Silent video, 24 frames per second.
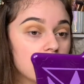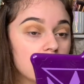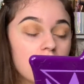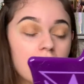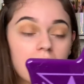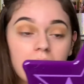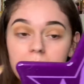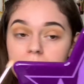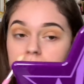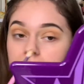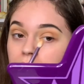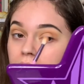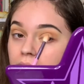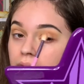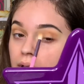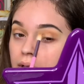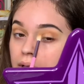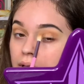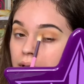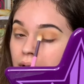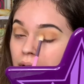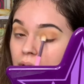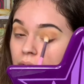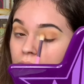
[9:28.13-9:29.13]
and I absolutely
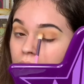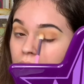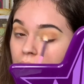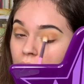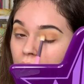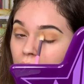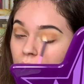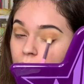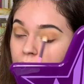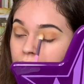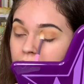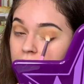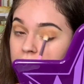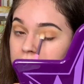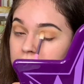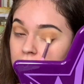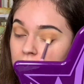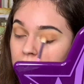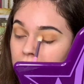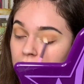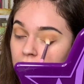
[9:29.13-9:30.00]
love how it blended